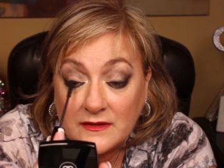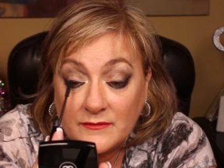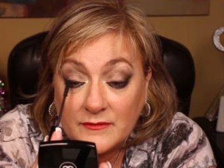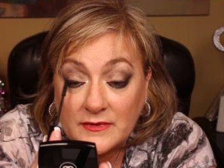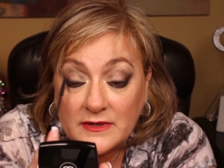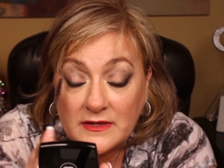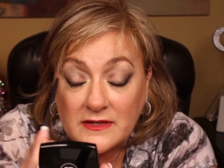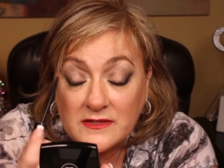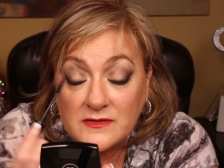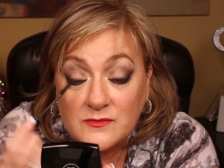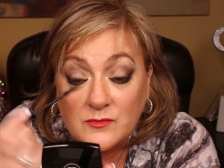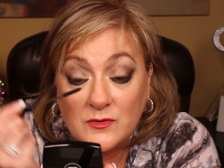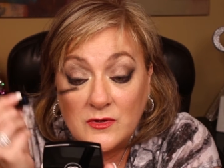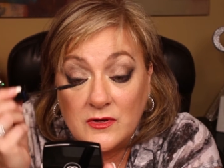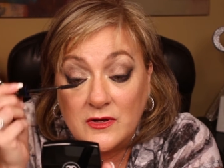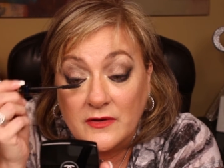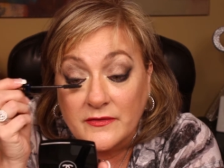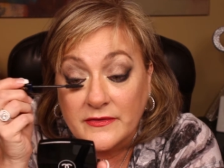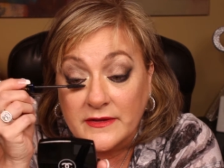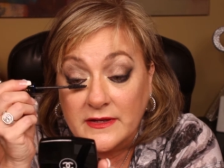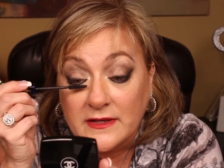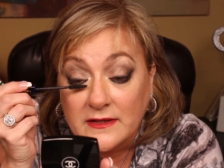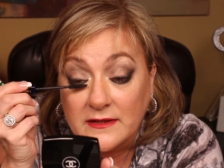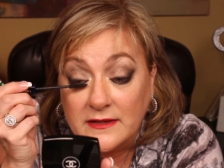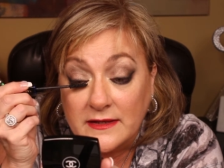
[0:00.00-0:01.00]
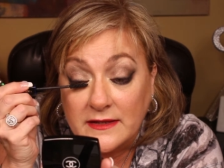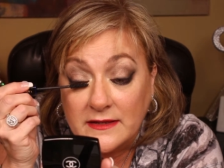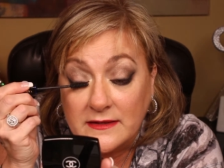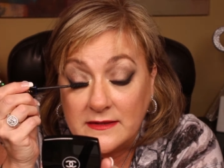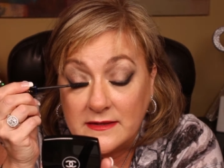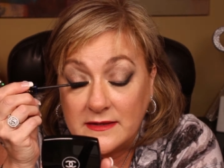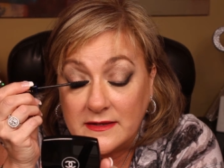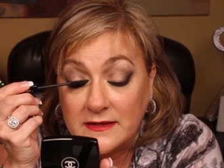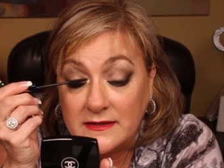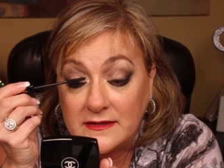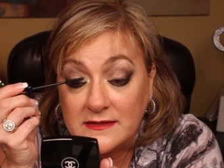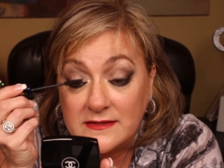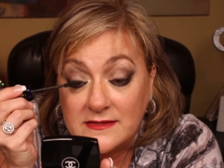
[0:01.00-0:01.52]
because we're on the
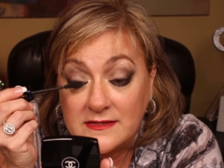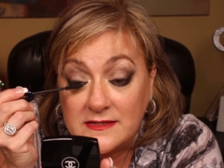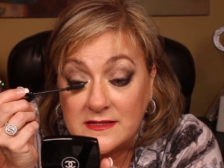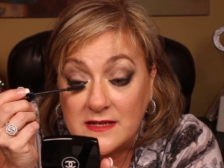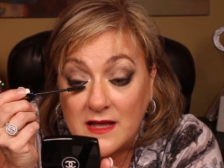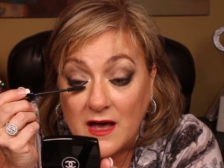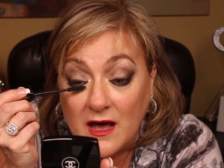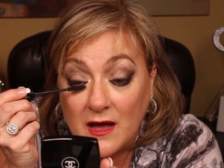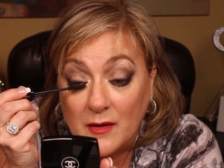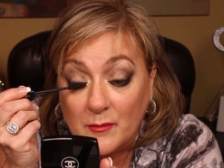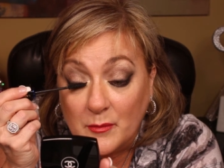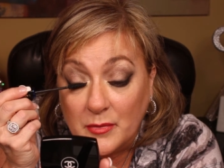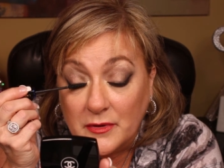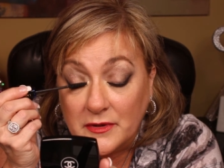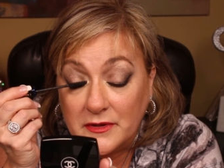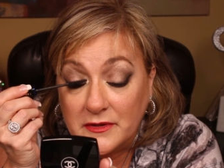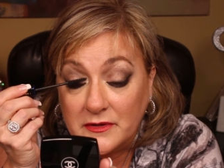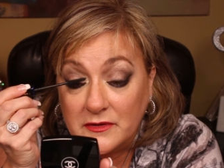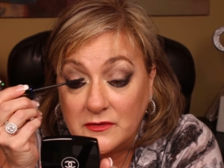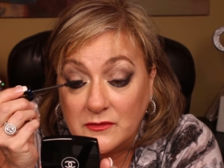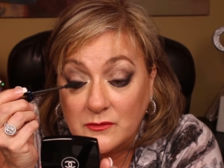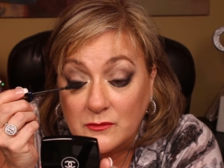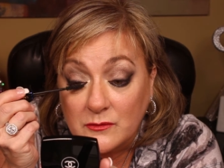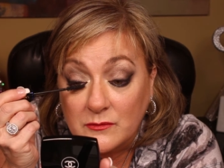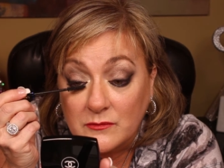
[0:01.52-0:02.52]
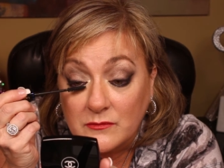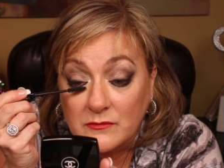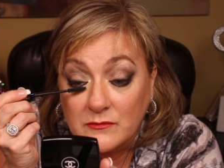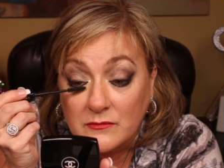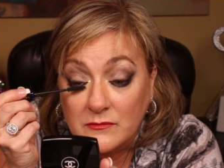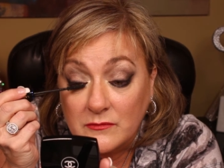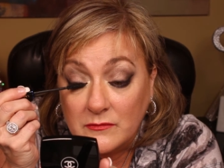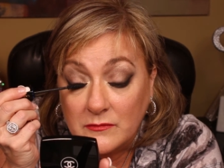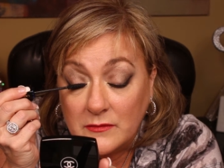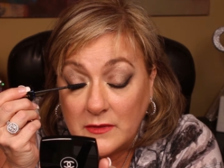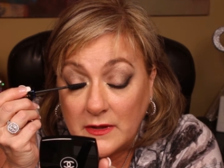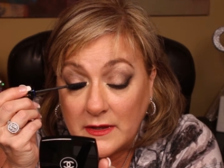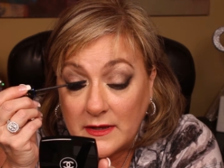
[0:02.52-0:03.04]
Atlantic and it's not blue.
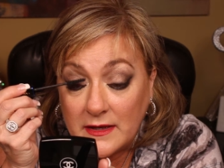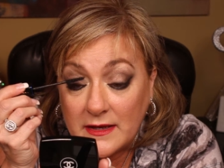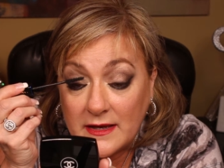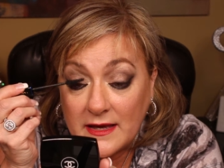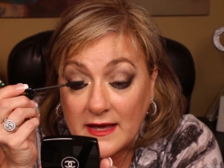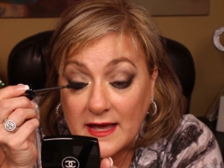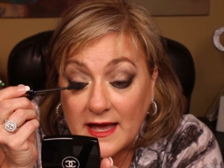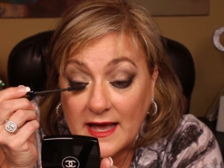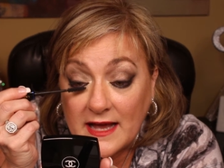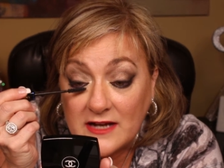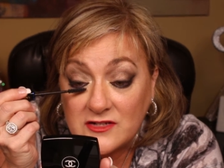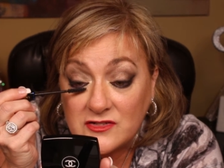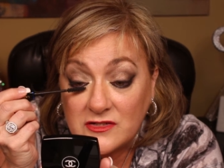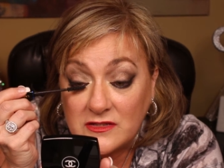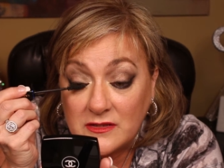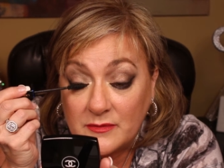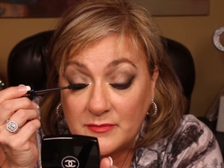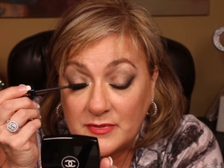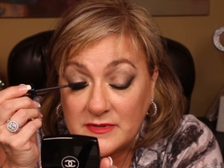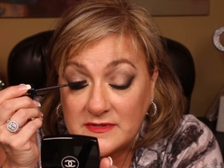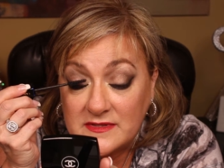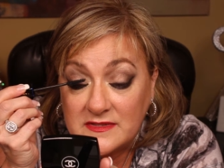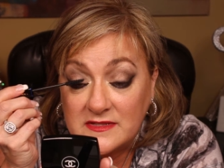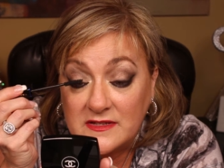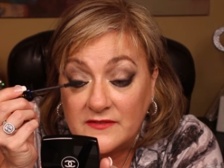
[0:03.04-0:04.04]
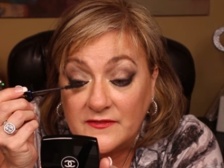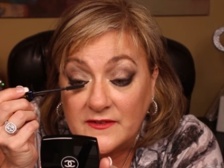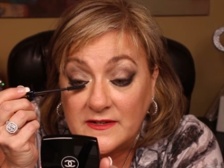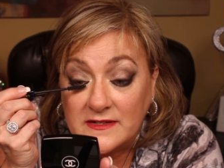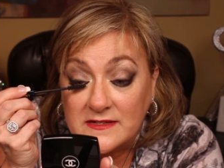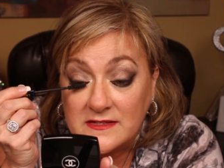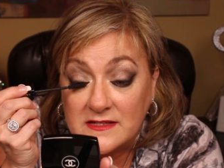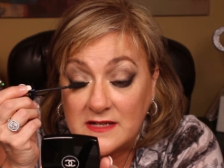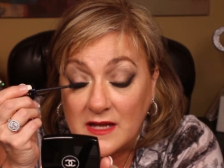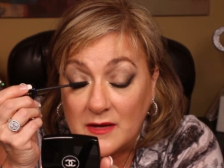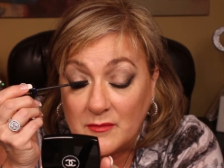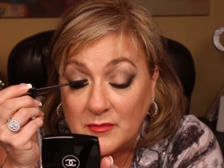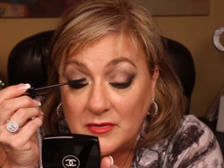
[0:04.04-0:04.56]
Actually, the
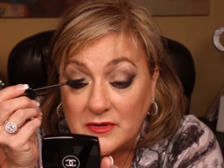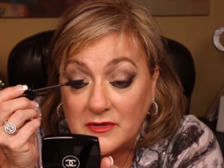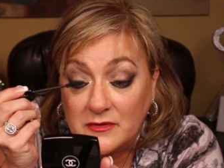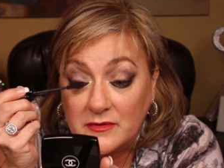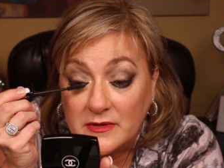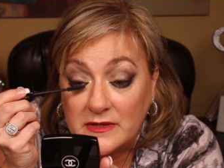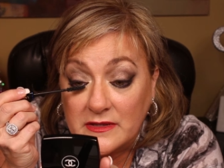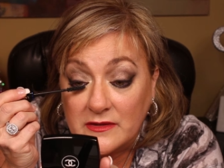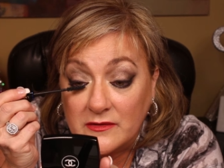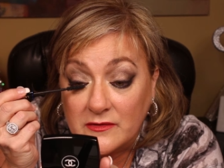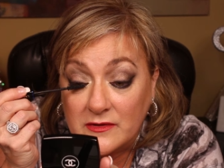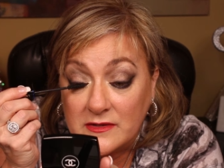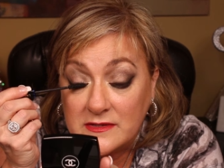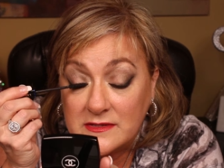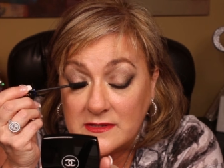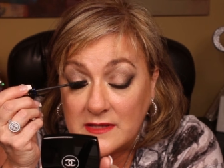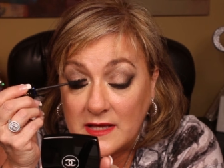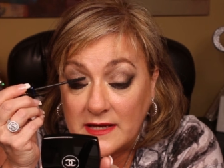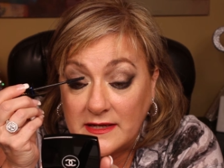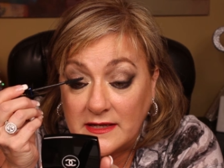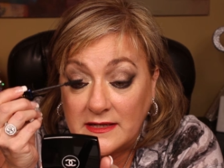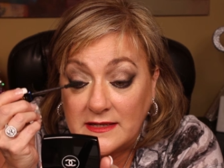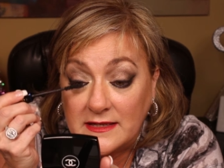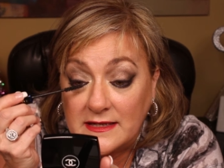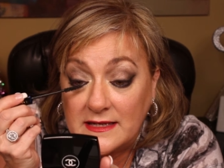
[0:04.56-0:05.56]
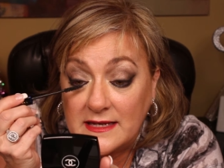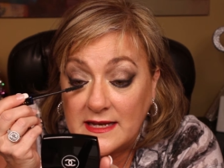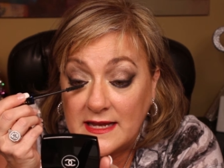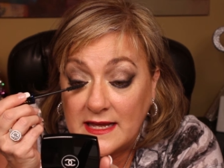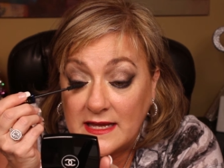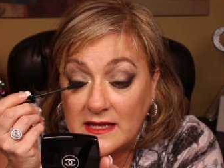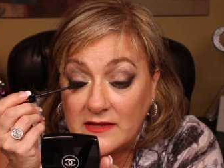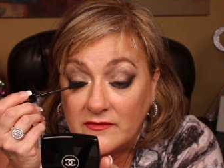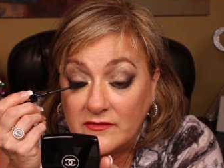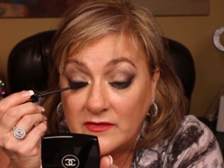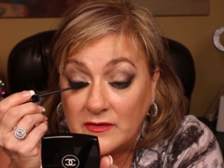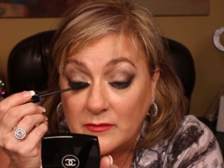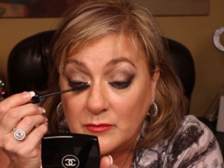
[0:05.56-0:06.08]
Pacific's not blue either. It's like a
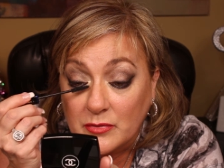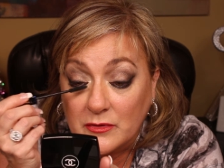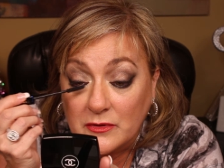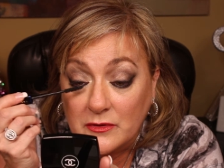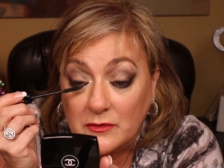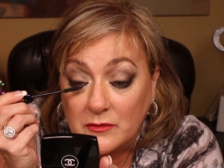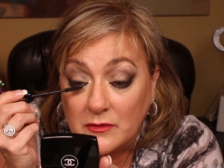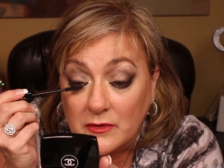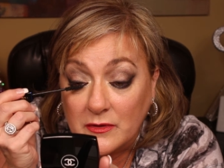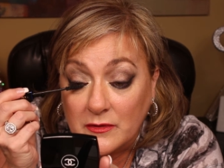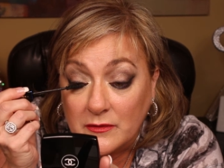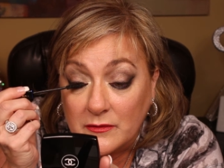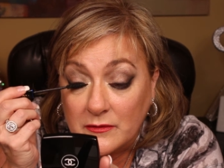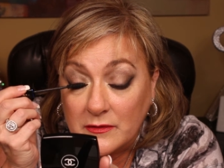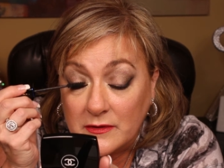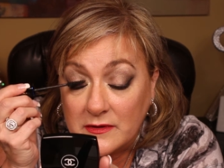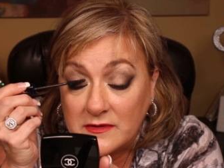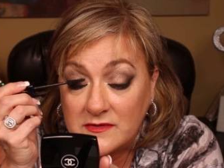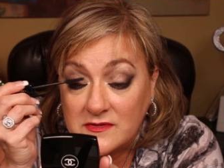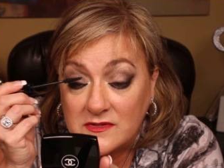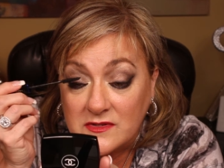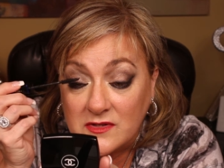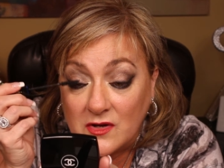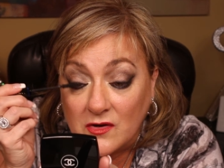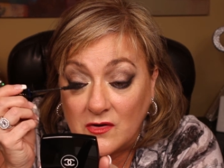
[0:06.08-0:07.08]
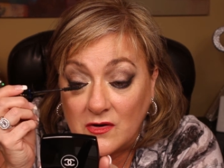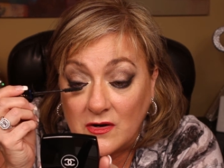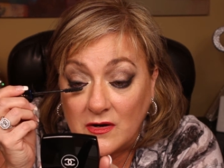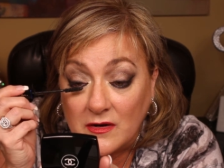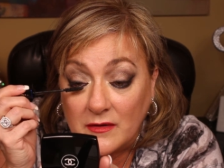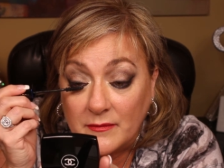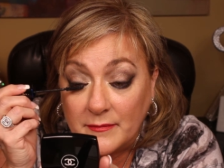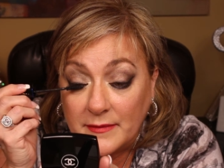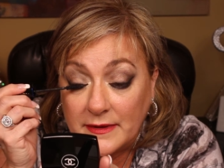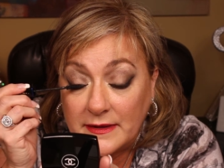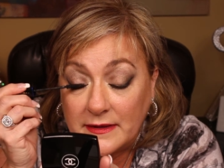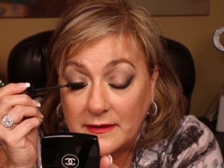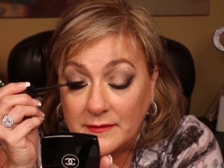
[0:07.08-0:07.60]
navy blue or it's
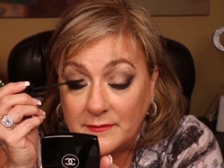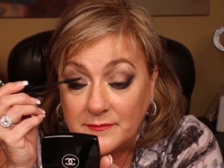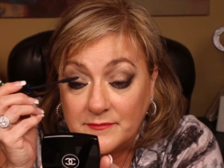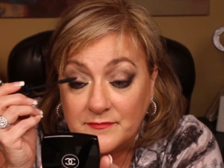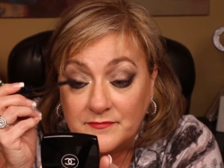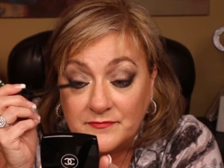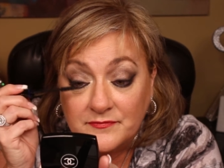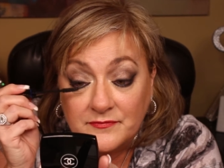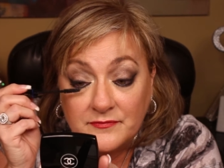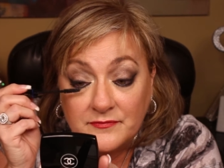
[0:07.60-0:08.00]
dark, man.